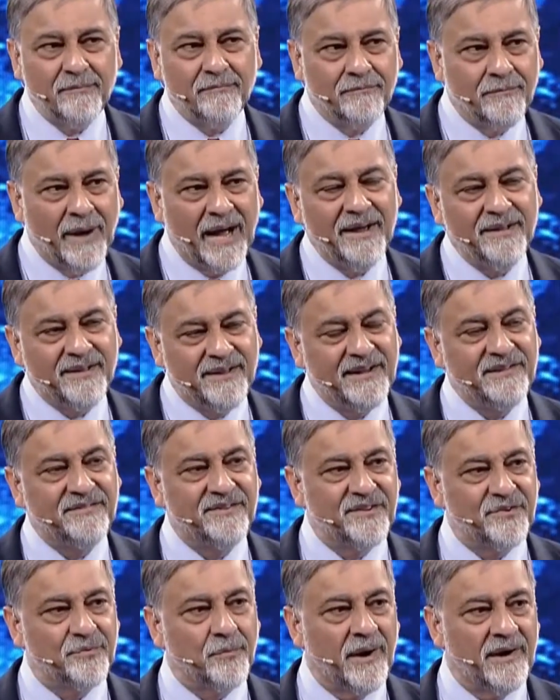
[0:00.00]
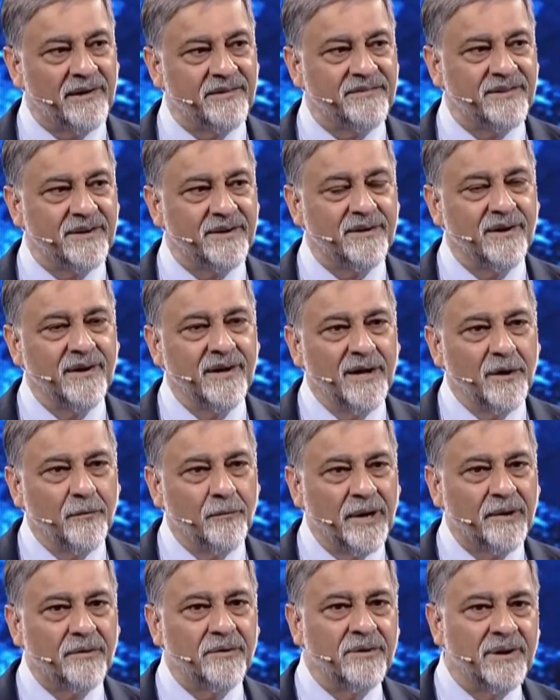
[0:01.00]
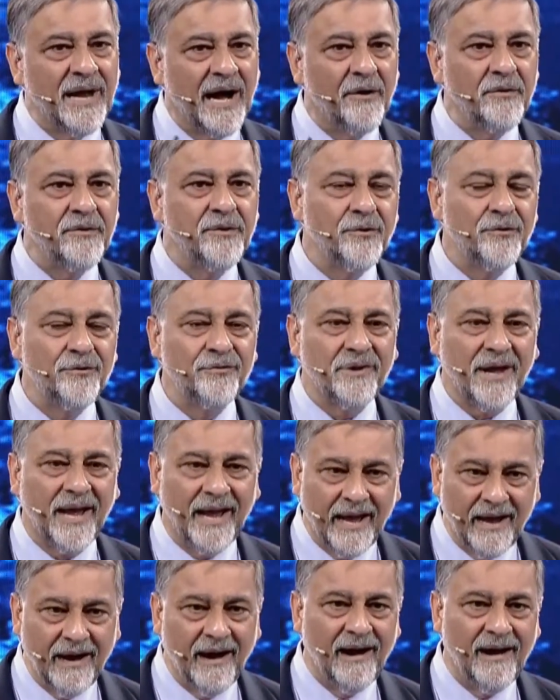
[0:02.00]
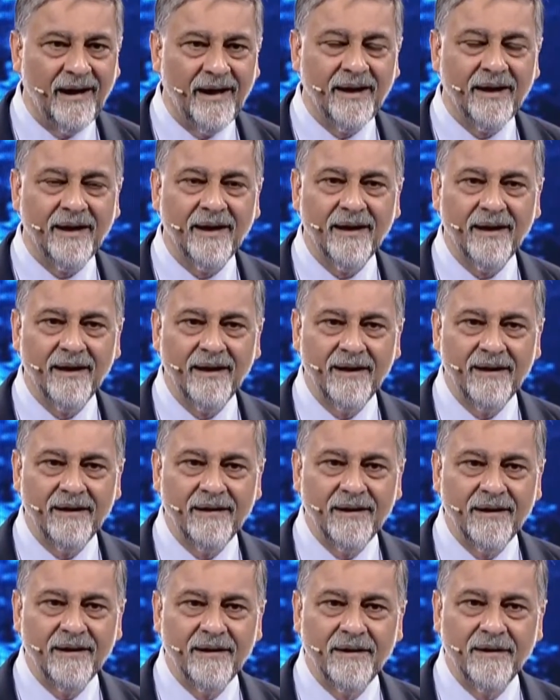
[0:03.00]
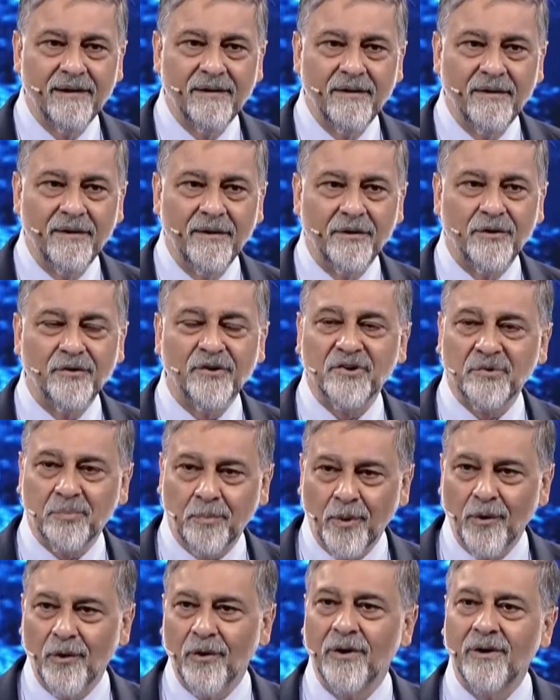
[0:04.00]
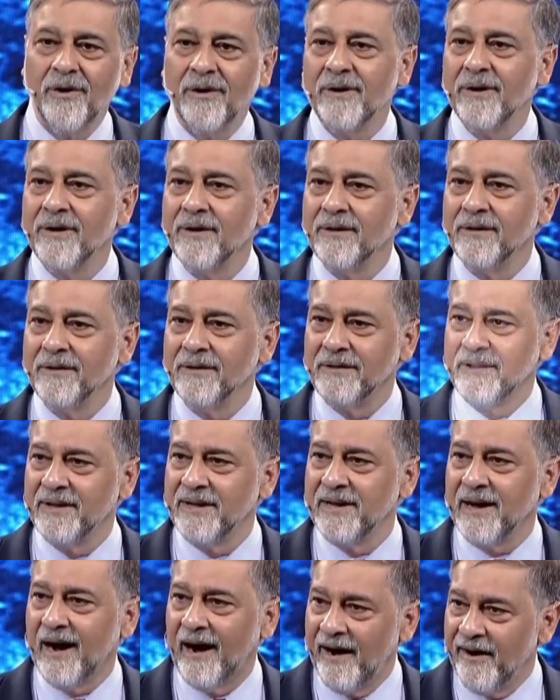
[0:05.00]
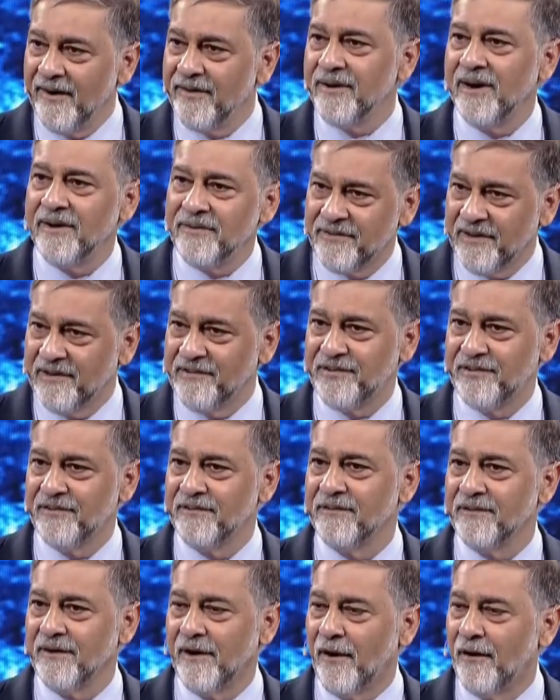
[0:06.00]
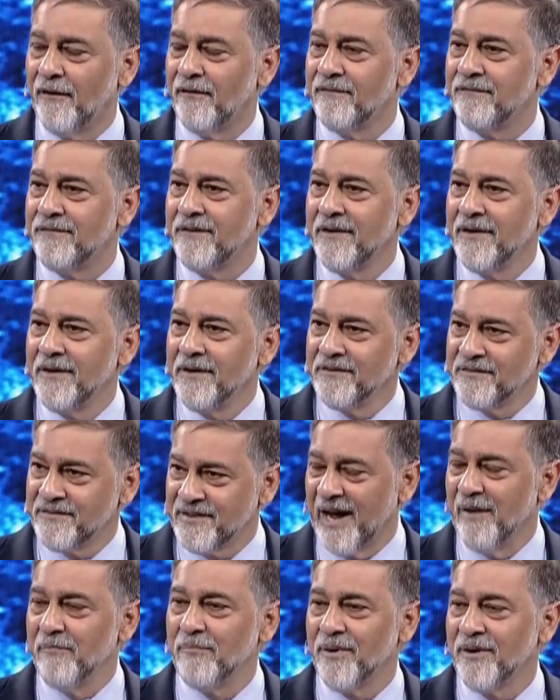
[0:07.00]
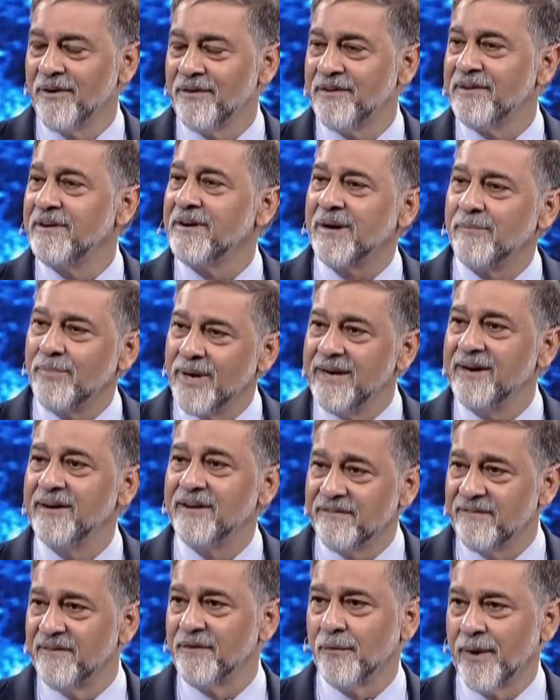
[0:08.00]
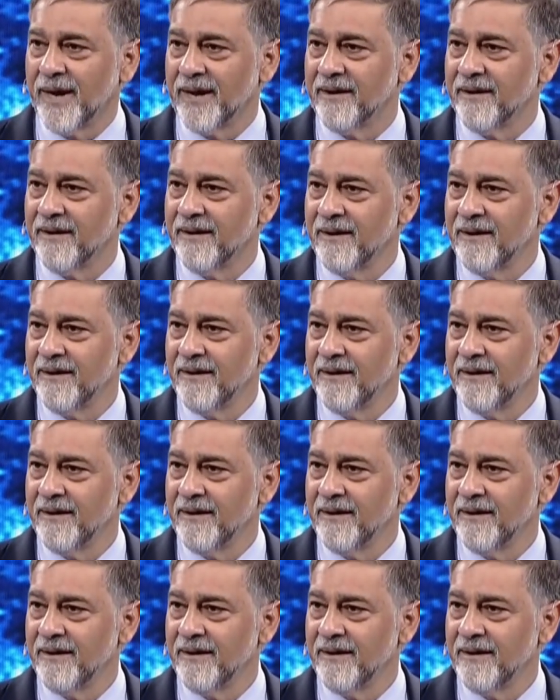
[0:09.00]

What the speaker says: My thesis was that we could now use AI to explore the ionization of samples in a completely different way.